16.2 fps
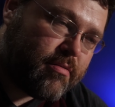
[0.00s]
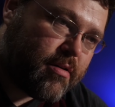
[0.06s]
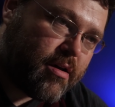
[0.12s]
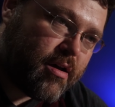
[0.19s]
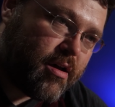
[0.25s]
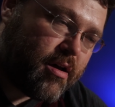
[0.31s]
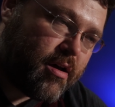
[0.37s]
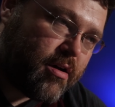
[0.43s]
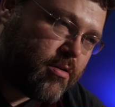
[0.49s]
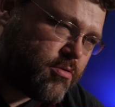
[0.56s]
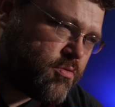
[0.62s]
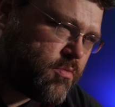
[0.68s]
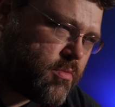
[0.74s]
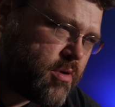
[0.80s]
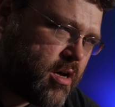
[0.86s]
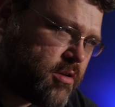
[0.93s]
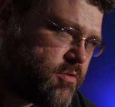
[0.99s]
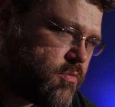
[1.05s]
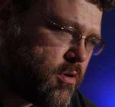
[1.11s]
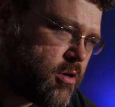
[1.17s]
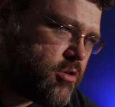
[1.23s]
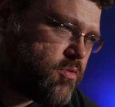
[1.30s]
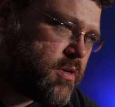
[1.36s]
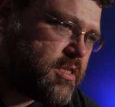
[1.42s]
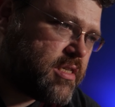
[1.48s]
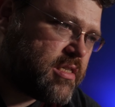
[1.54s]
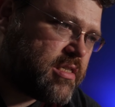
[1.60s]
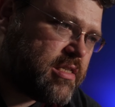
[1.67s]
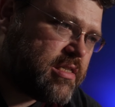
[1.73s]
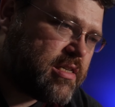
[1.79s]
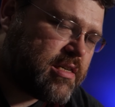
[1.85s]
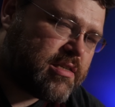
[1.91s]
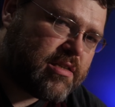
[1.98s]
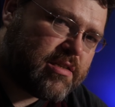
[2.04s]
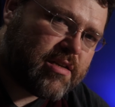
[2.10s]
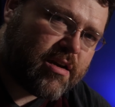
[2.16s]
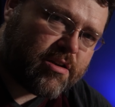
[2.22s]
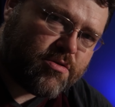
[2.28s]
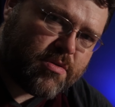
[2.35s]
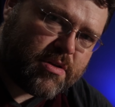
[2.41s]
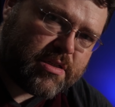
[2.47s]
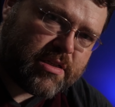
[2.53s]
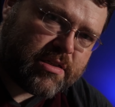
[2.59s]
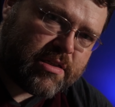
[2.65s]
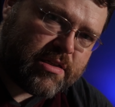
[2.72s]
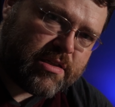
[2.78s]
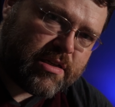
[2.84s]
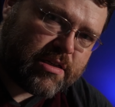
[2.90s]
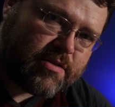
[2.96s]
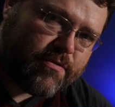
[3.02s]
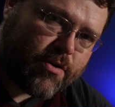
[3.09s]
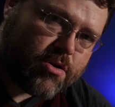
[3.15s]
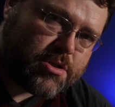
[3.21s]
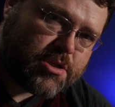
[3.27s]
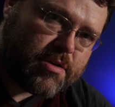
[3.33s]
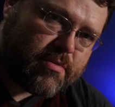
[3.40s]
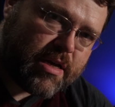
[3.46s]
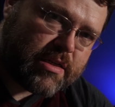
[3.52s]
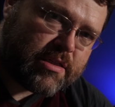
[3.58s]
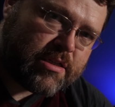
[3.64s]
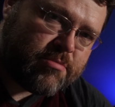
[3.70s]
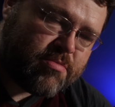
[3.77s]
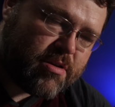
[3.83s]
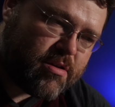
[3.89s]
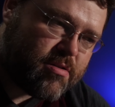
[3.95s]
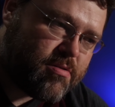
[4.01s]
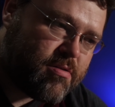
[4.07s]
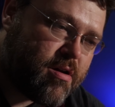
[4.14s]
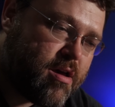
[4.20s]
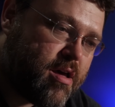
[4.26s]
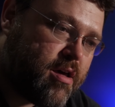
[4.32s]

uh, or, not, or 2066, it's like 2066 version of that CPU